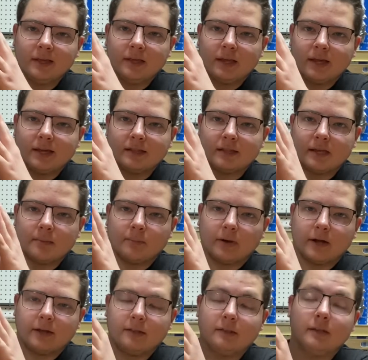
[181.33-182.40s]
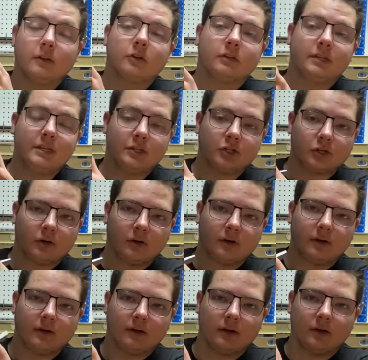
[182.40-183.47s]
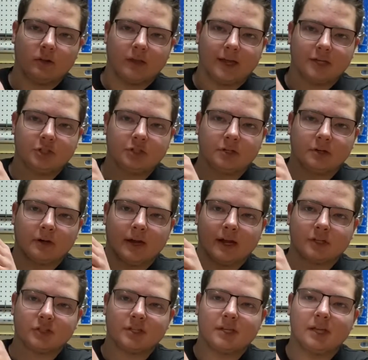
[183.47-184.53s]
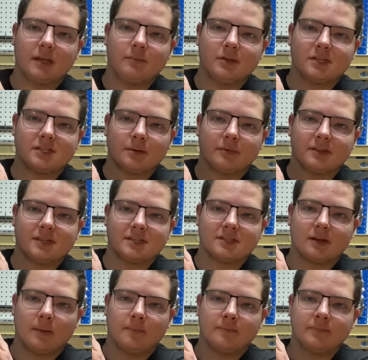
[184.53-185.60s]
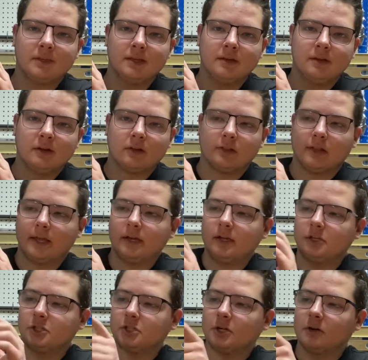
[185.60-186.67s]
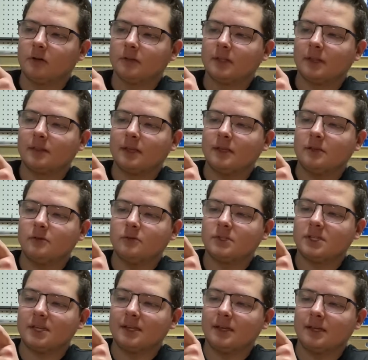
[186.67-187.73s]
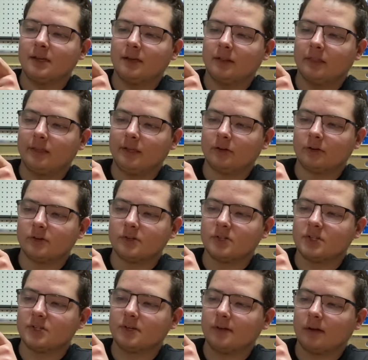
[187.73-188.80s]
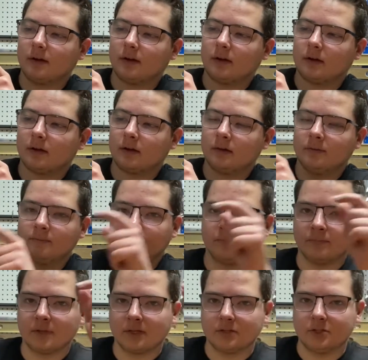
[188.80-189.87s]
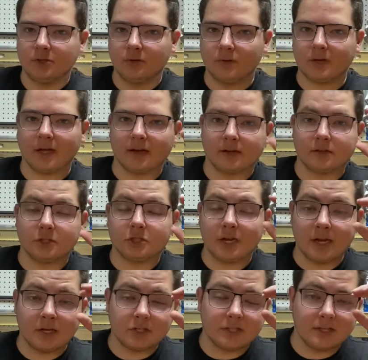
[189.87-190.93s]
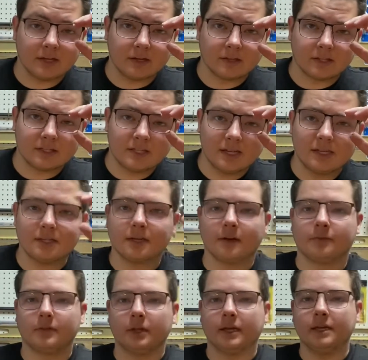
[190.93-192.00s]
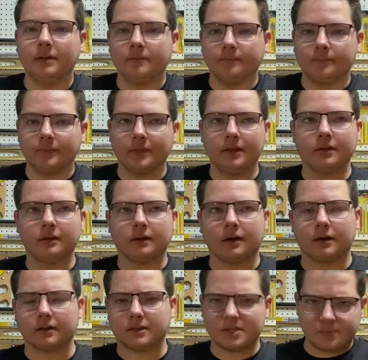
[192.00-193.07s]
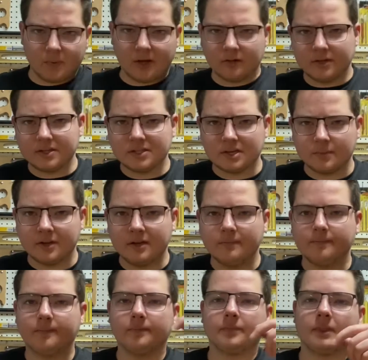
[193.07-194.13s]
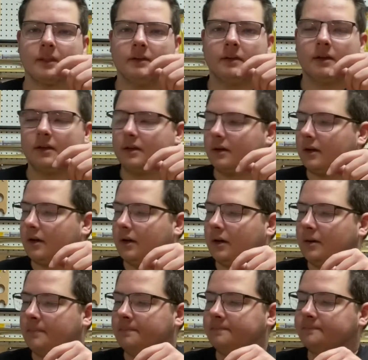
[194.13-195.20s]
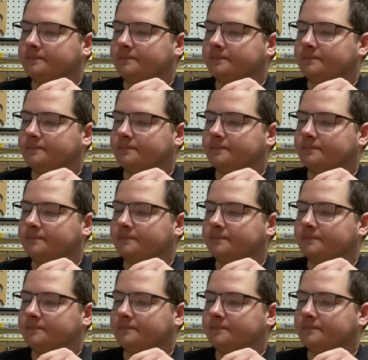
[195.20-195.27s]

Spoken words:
And then my theater teacher last year actually gave me some of this lighting gel that they use in theaters to kind of change the tint of light, the spotlights, I mean. And